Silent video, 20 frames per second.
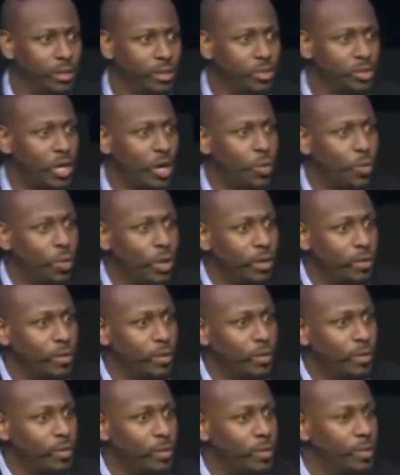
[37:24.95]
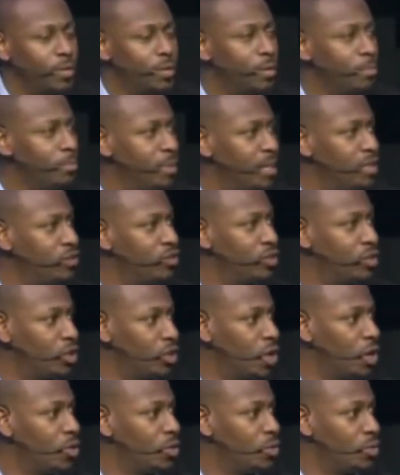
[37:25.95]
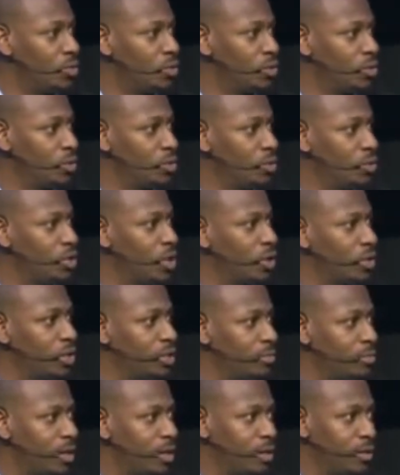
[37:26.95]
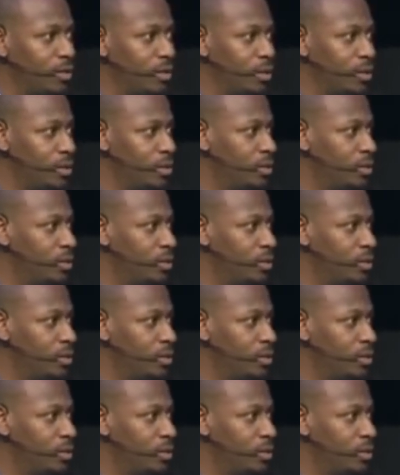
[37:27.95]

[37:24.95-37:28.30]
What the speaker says: So I want the men to know, you're talking about,